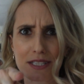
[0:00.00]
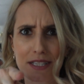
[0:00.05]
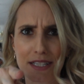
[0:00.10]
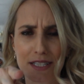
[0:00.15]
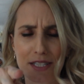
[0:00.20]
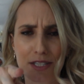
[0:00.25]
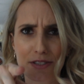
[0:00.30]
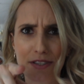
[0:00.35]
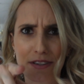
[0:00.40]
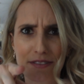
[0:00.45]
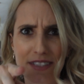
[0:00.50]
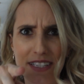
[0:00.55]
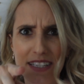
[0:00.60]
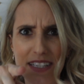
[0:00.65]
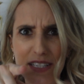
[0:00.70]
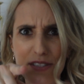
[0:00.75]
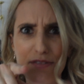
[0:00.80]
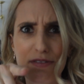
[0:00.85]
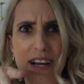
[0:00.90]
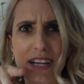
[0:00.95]
this, because I've seen
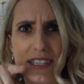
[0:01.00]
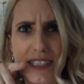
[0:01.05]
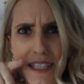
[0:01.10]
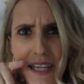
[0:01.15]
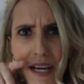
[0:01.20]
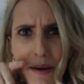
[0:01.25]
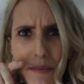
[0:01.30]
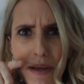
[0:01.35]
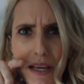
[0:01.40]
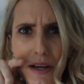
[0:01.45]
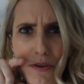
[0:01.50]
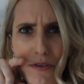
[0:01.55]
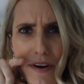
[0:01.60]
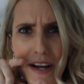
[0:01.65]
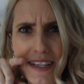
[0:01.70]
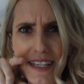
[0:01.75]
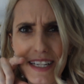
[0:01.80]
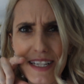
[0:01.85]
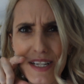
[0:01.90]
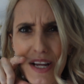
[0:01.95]
it's flashing at me
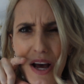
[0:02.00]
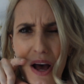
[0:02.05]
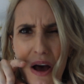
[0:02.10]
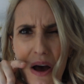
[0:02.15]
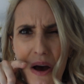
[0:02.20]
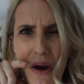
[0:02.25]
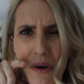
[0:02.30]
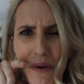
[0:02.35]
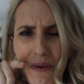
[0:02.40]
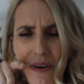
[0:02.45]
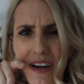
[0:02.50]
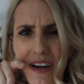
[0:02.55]
already. No,